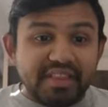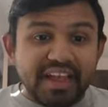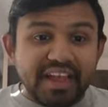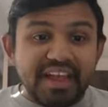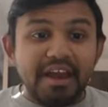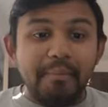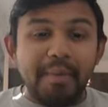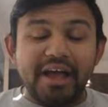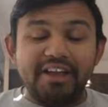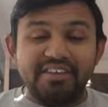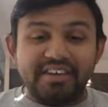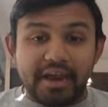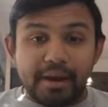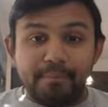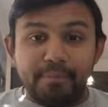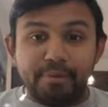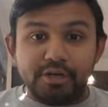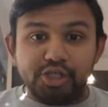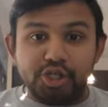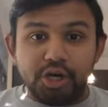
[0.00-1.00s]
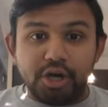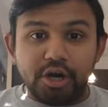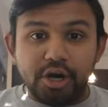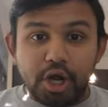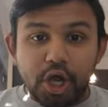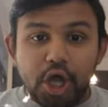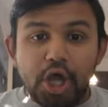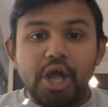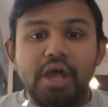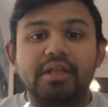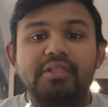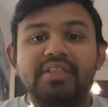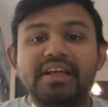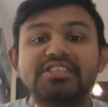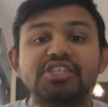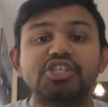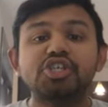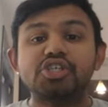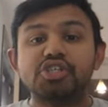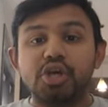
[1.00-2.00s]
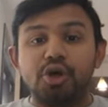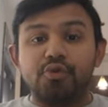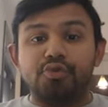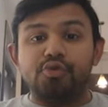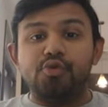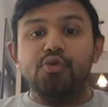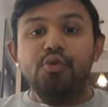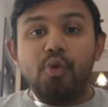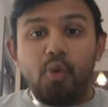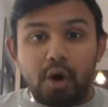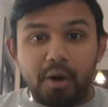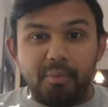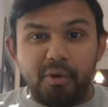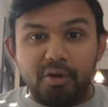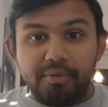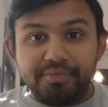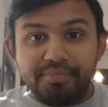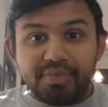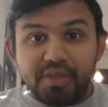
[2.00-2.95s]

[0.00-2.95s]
thinking about temperature, let's just go through normal.